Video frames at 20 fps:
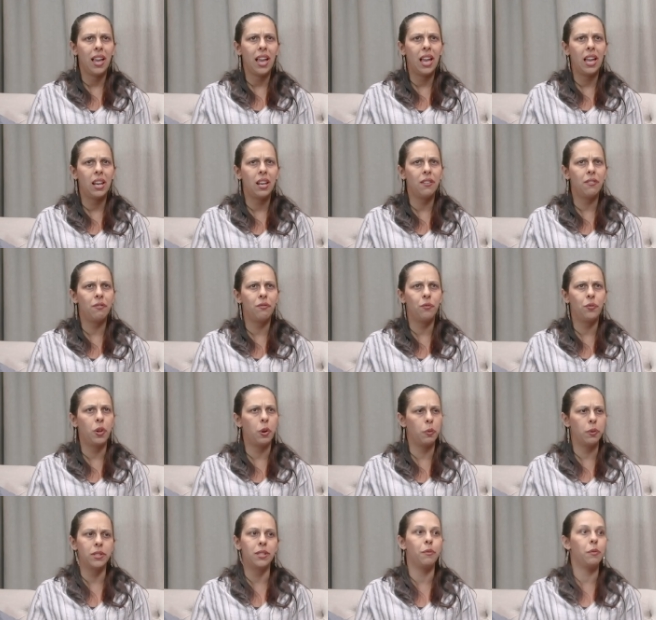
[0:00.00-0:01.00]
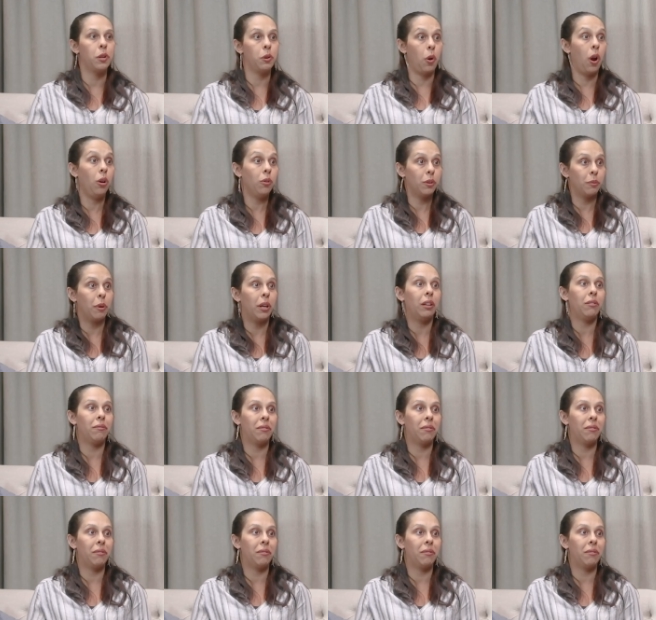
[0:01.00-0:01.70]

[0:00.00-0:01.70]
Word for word: And it, there was something wrong with me.